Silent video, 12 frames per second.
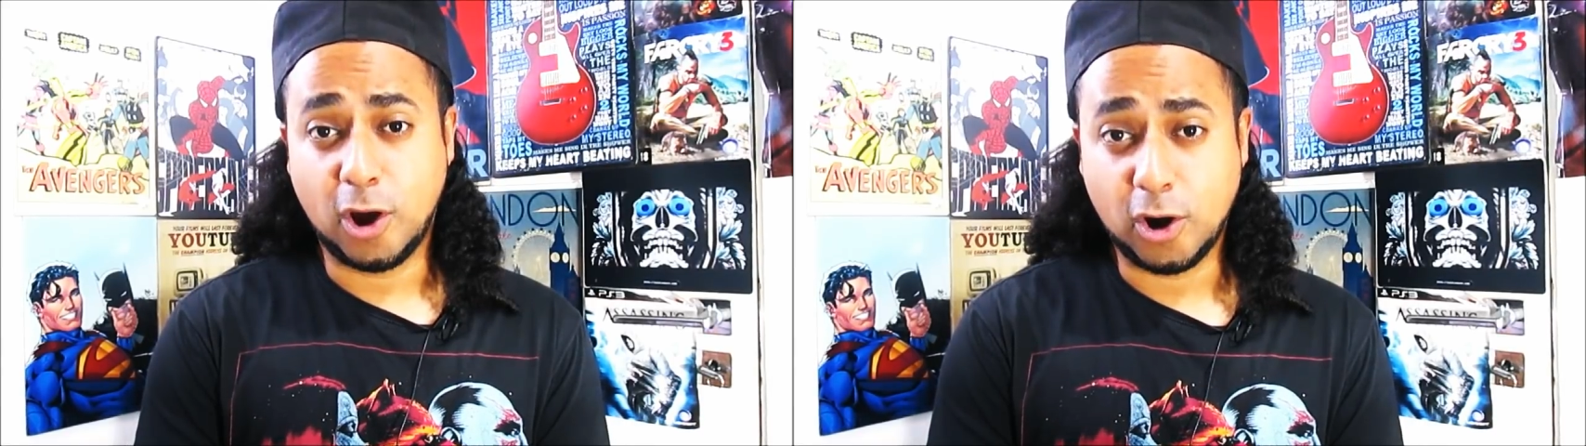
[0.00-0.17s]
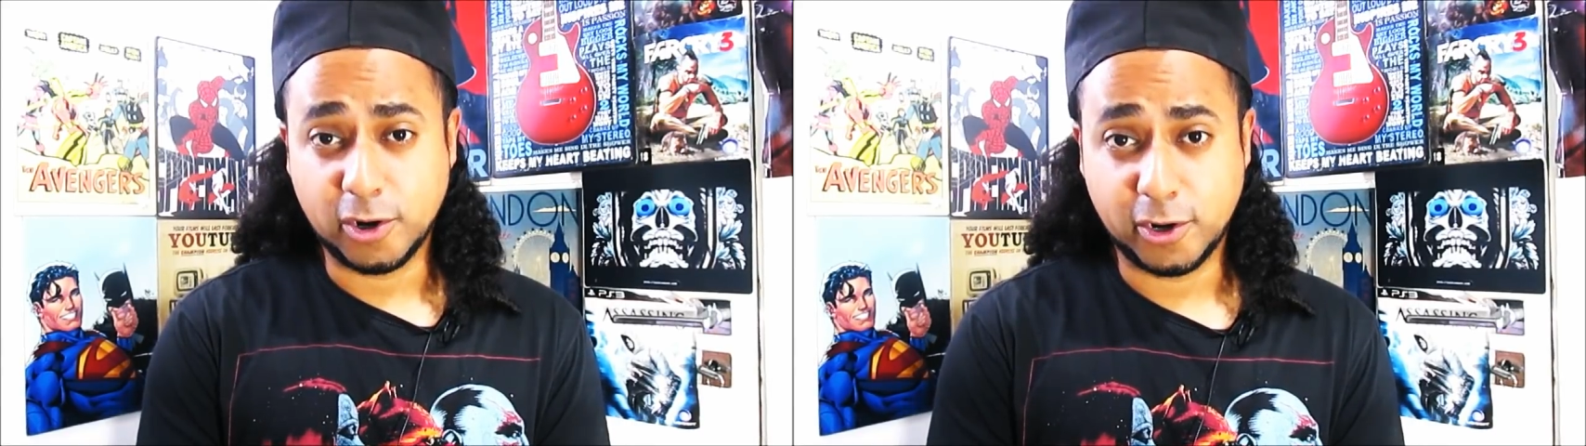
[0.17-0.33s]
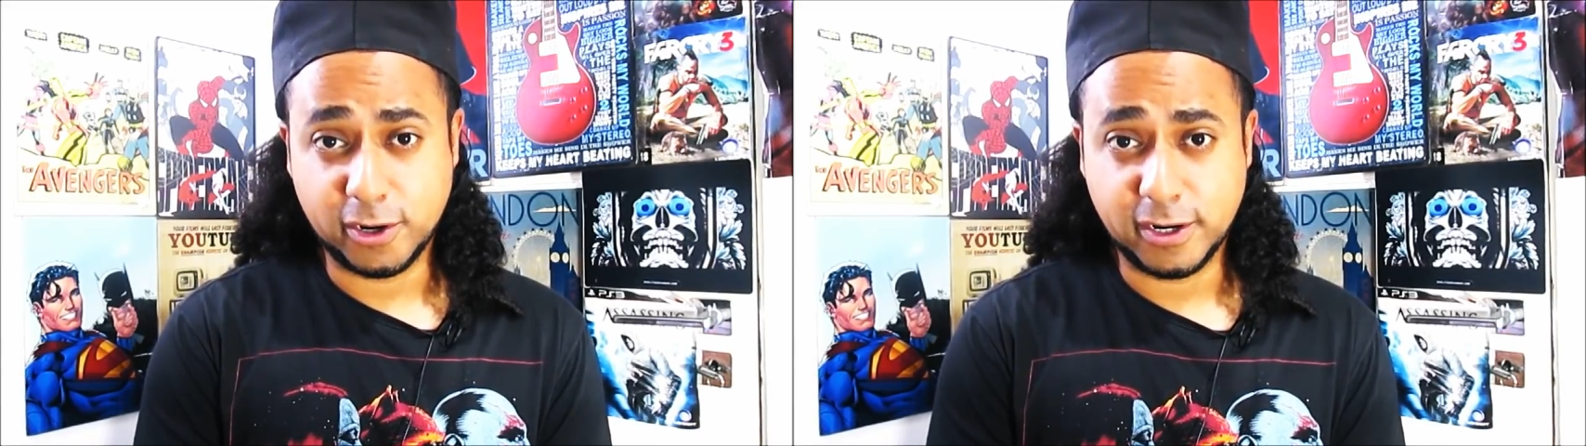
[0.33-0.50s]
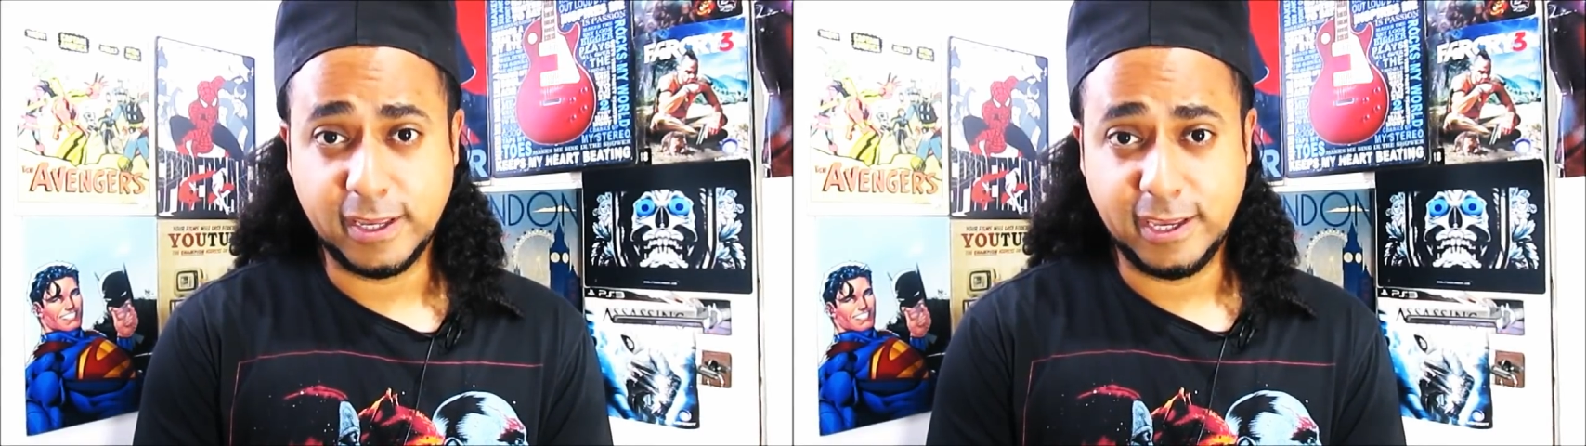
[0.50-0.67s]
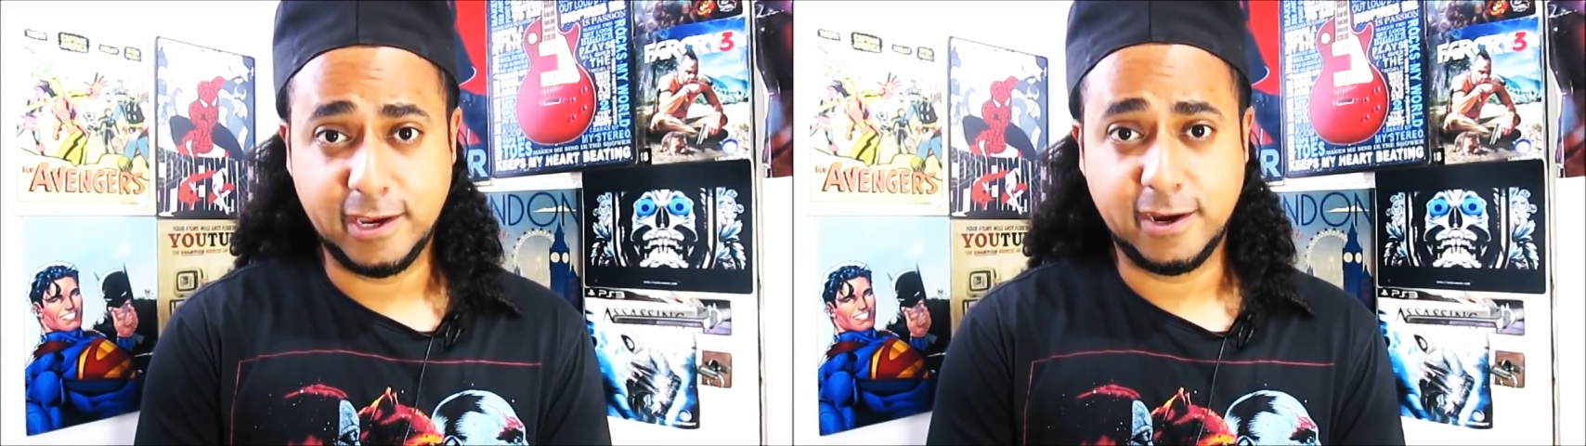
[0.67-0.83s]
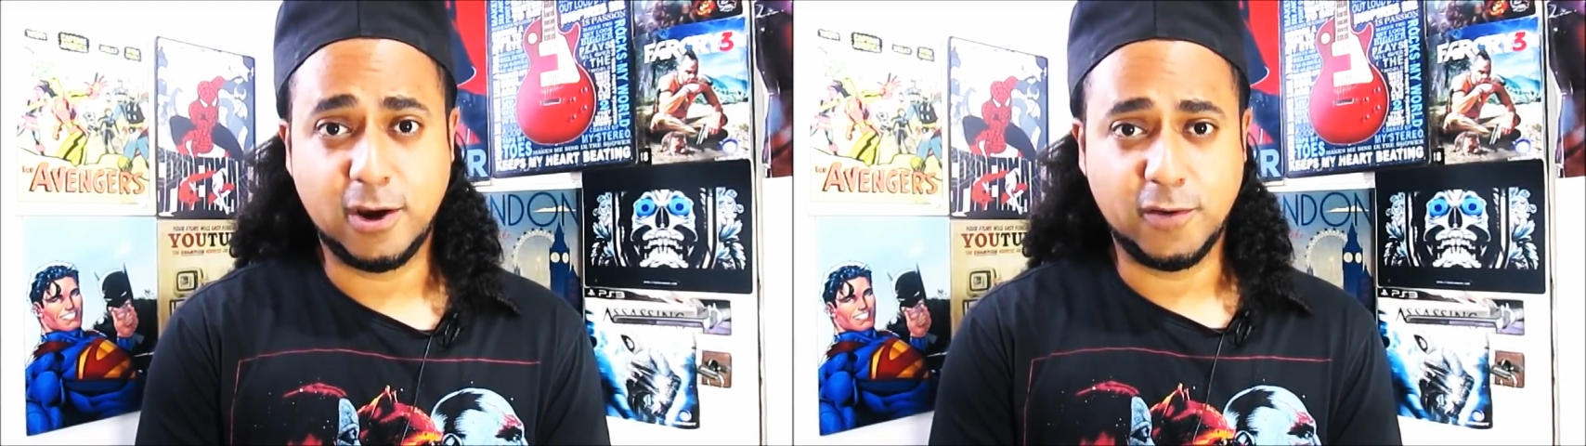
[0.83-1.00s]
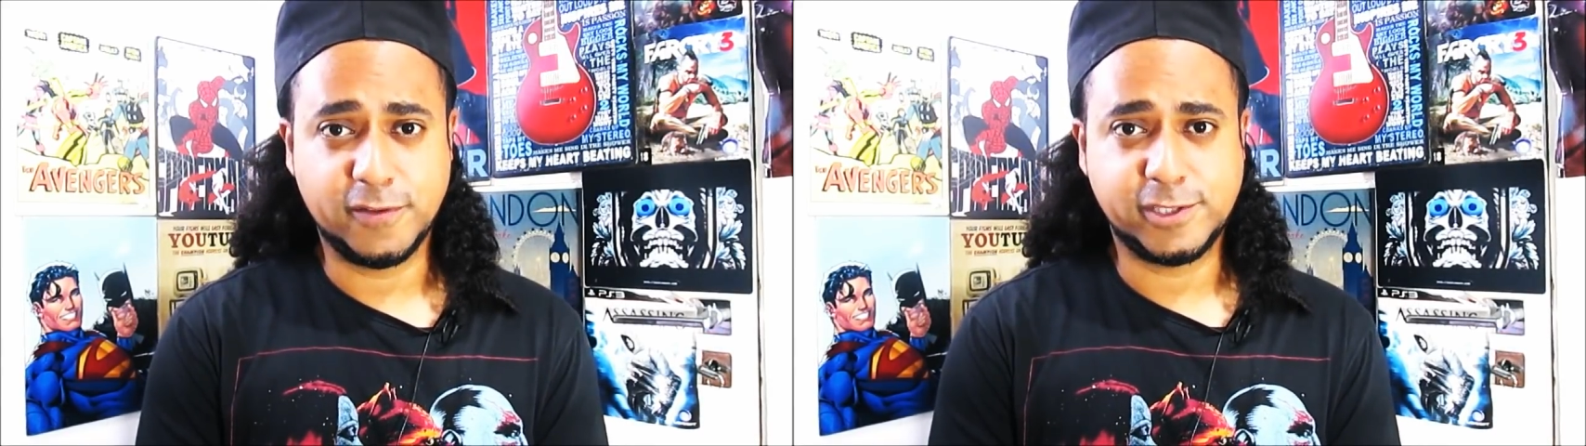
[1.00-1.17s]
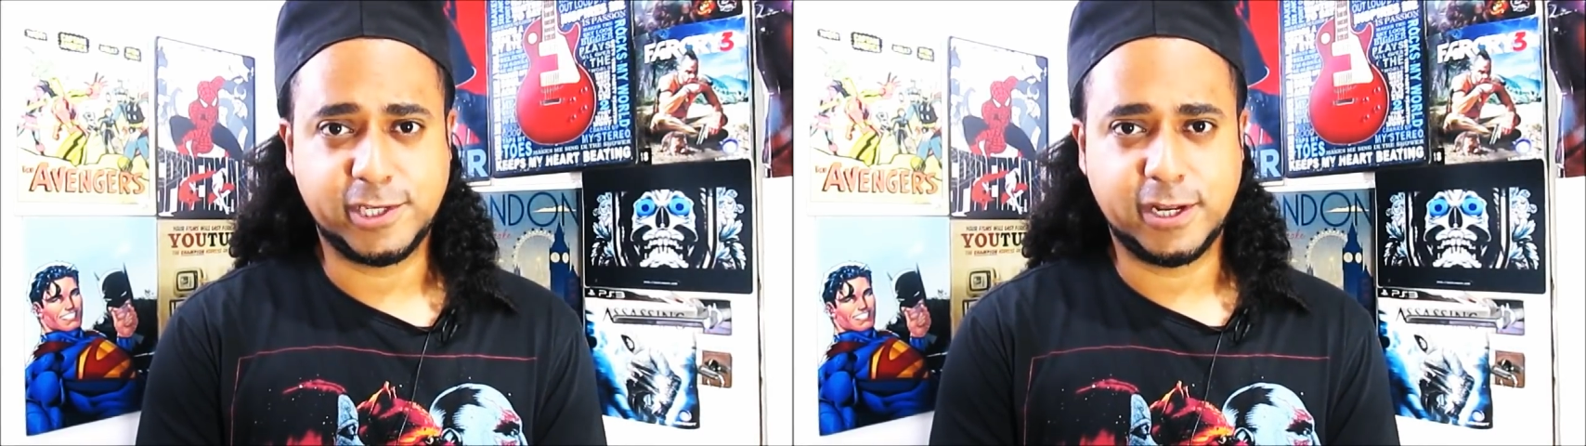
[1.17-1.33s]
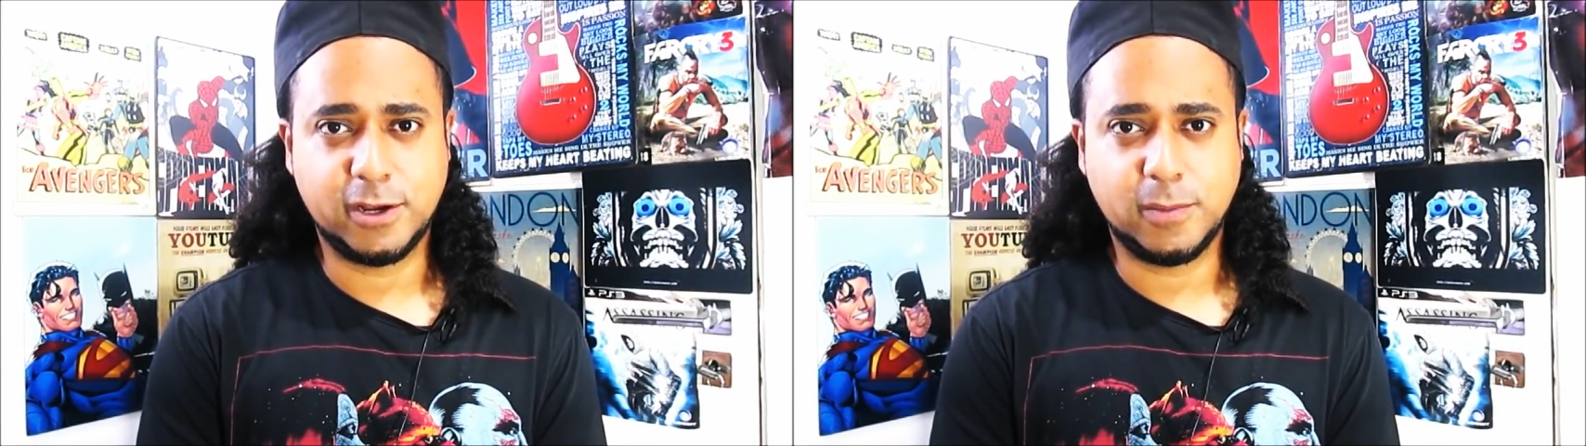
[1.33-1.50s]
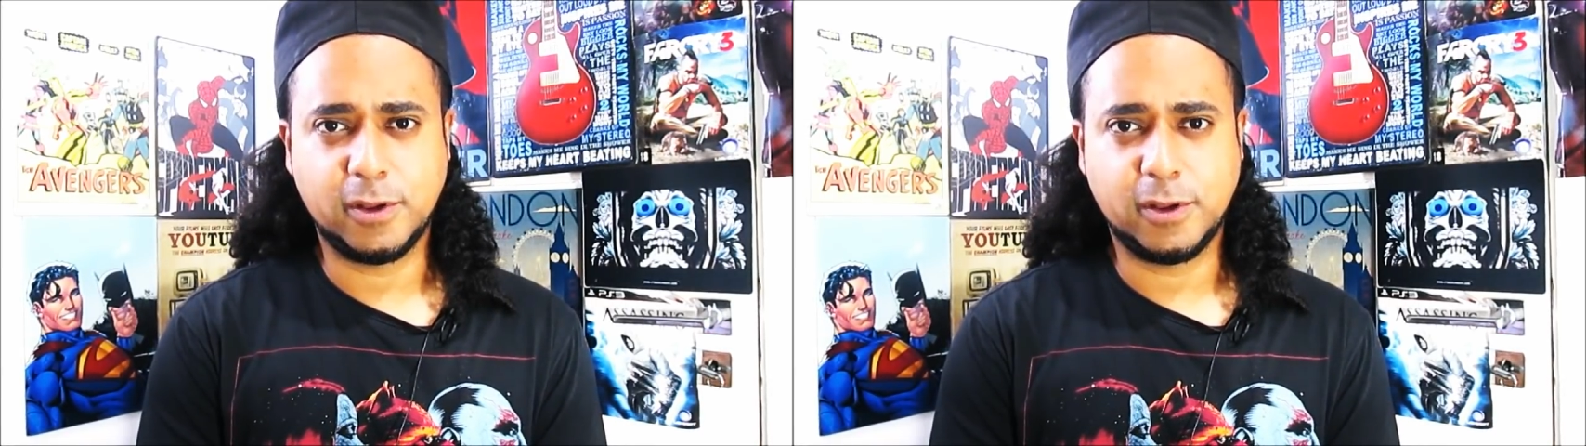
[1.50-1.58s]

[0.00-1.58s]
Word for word: harder here on the channel.